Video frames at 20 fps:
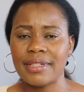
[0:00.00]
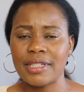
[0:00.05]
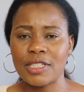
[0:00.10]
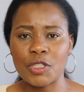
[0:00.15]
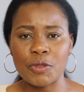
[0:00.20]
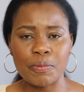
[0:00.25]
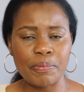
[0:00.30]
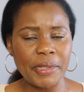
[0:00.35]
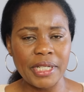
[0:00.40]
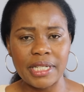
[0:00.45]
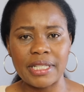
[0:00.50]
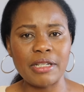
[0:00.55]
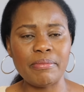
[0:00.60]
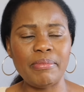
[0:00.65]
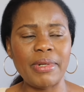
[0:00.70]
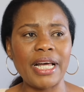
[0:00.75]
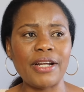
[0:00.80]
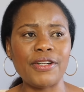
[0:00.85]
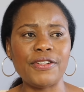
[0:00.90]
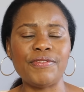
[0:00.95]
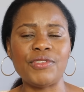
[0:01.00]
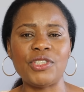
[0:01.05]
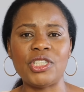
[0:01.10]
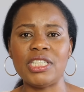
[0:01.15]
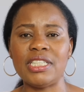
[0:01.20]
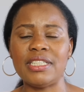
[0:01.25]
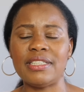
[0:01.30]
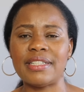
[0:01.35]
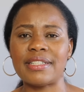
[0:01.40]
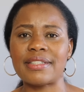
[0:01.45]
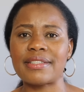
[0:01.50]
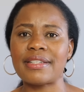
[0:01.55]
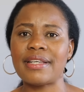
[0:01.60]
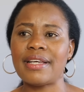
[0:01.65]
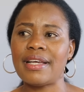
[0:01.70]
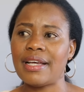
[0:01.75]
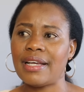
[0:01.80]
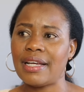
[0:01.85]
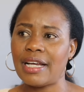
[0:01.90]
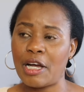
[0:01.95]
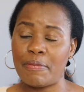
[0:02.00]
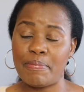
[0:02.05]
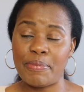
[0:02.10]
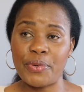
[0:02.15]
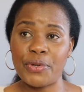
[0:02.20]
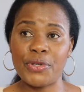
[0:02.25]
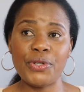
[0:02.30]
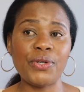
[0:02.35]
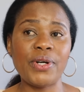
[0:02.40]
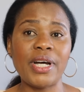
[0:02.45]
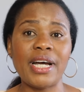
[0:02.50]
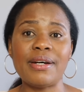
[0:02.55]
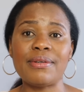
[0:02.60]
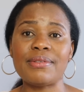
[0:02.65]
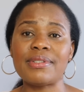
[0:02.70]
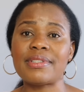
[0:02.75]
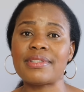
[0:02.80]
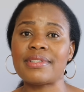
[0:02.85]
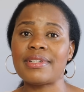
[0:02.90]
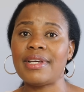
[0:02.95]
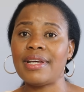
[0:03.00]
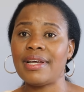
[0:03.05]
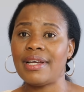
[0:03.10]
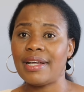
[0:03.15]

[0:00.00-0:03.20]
Speak the blood of Jesus upon your house.